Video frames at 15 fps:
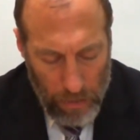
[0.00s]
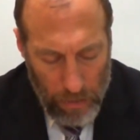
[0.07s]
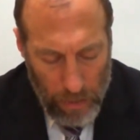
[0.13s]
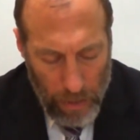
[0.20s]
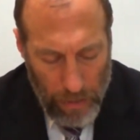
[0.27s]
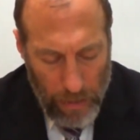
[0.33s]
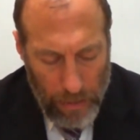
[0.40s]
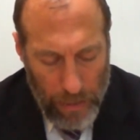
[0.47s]

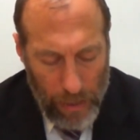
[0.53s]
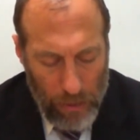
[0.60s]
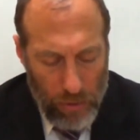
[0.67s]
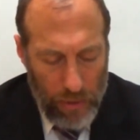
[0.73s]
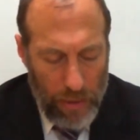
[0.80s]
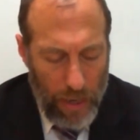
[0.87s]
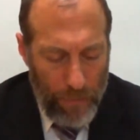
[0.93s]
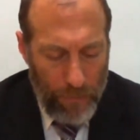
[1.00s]
And that the
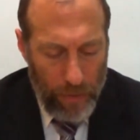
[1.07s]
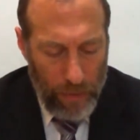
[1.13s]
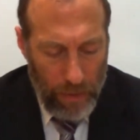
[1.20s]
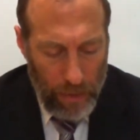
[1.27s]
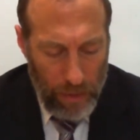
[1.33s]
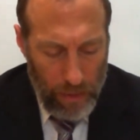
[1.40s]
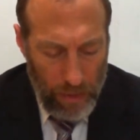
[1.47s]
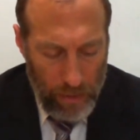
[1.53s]
extra tefach
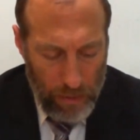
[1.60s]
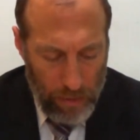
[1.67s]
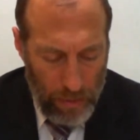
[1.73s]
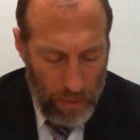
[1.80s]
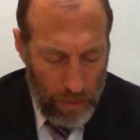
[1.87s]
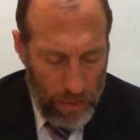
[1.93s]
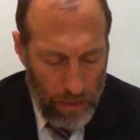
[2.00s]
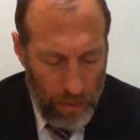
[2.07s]
is
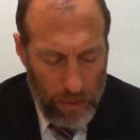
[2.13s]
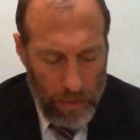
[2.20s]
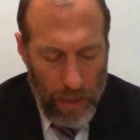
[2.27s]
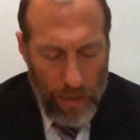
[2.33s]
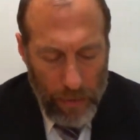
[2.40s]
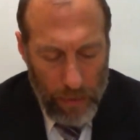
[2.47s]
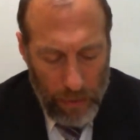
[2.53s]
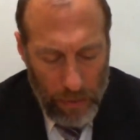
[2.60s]

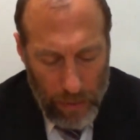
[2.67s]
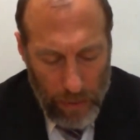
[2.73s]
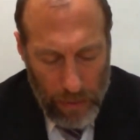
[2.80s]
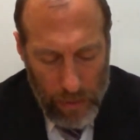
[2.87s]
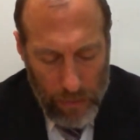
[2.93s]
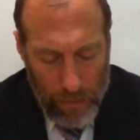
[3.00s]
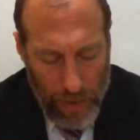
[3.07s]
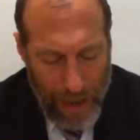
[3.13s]

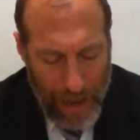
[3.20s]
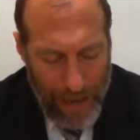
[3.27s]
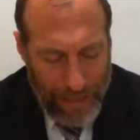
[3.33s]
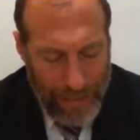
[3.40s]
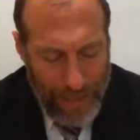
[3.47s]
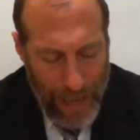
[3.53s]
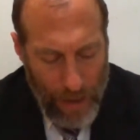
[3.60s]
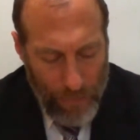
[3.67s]
the high
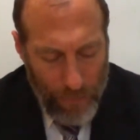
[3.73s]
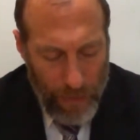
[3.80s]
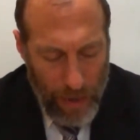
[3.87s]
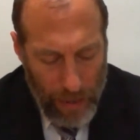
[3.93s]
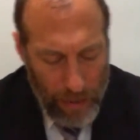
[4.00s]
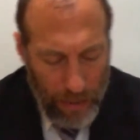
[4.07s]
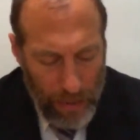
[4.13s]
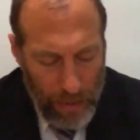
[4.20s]

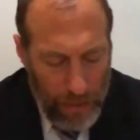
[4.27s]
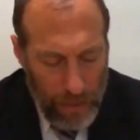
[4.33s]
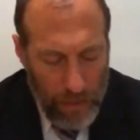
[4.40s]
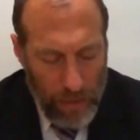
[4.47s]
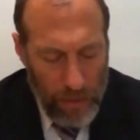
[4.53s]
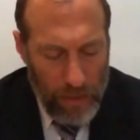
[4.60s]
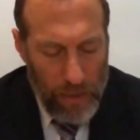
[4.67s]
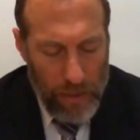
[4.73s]
tefach
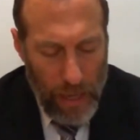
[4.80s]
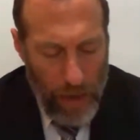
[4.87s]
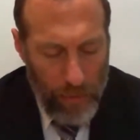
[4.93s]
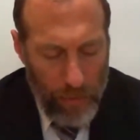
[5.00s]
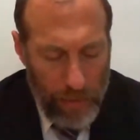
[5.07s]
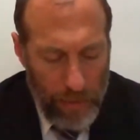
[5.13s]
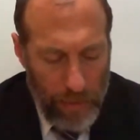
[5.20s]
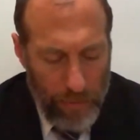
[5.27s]

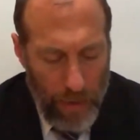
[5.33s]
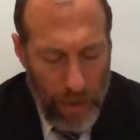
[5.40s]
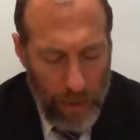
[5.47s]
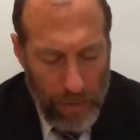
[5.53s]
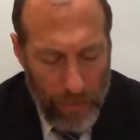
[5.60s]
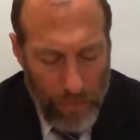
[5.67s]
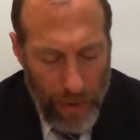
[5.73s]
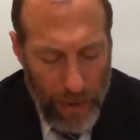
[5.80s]
niseir
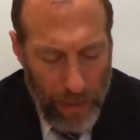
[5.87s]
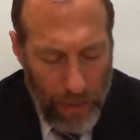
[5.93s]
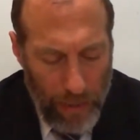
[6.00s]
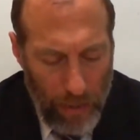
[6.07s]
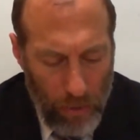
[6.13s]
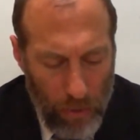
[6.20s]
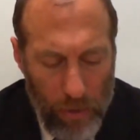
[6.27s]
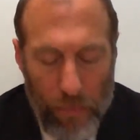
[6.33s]

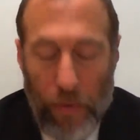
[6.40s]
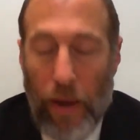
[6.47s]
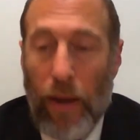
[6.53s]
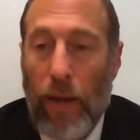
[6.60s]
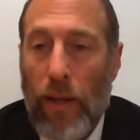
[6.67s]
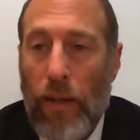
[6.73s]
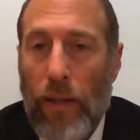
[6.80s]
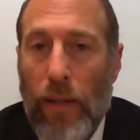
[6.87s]
lebeni orve.
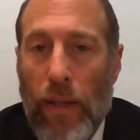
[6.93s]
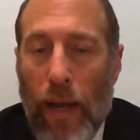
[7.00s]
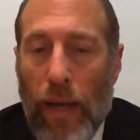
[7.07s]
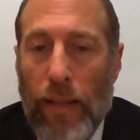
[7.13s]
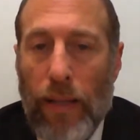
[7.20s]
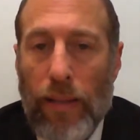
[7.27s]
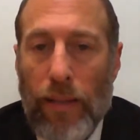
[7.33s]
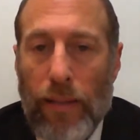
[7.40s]

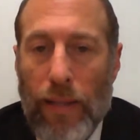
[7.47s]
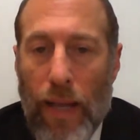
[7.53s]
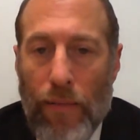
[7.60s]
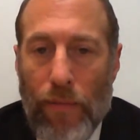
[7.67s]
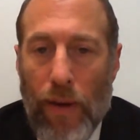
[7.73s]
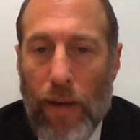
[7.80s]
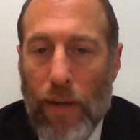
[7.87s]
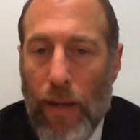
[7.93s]
And that the
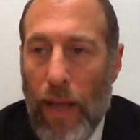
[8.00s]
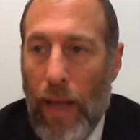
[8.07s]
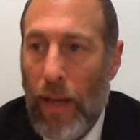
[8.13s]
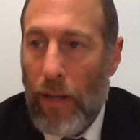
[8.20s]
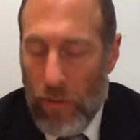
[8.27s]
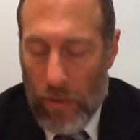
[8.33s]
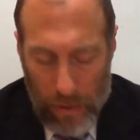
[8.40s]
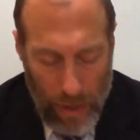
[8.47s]
tefach,
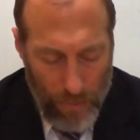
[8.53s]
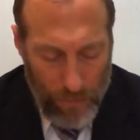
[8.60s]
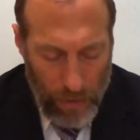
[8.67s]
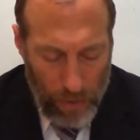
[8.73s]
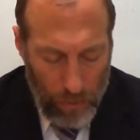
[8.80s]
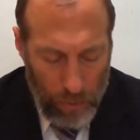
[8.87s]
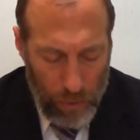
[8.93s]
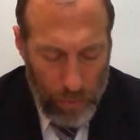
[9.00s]
extra
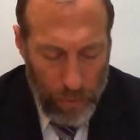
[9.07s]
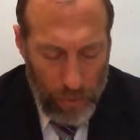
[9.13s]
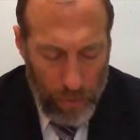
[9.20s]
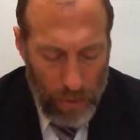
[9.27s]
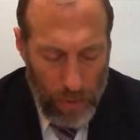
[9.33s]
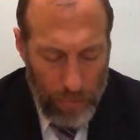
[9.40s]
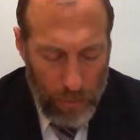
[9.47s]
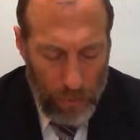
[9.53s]
tefach, which brings
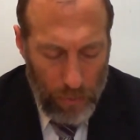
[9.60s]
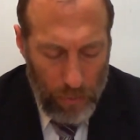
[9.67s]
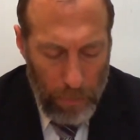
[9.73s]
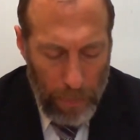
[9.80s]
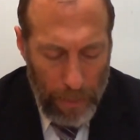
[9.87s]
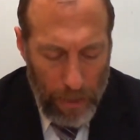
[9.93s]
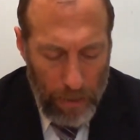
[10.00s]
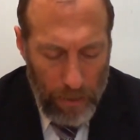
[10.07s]
it up to
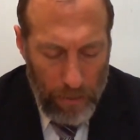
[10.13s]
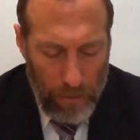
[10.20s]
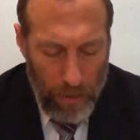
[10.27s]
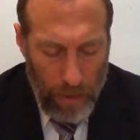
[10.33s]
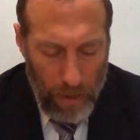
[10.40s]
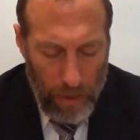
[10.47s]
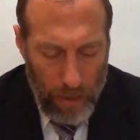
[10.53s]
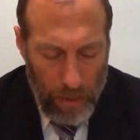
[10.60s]

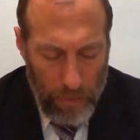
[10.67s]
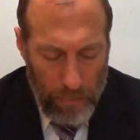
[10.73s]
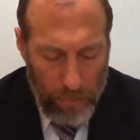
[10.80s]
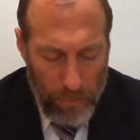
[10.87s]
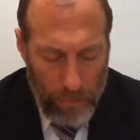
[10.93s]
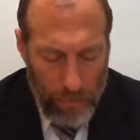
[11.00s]
4.